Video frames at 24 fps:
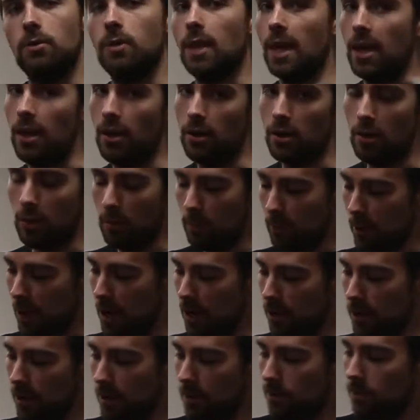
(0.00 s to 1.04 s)
They are your
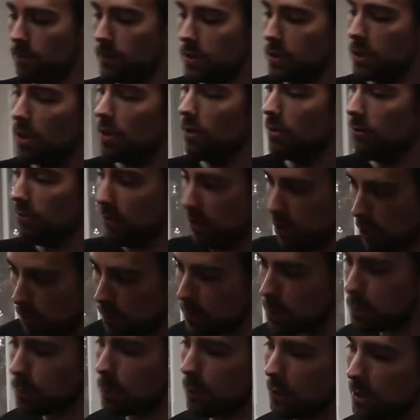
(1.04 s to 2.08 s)
partner. So for
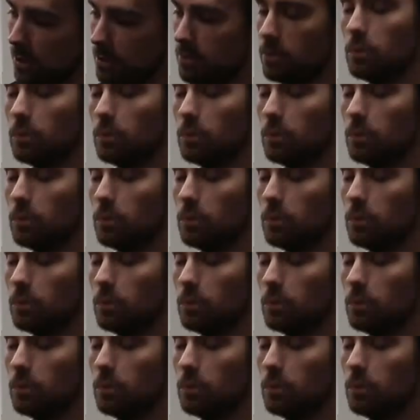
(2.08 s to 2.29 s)
Compass Point's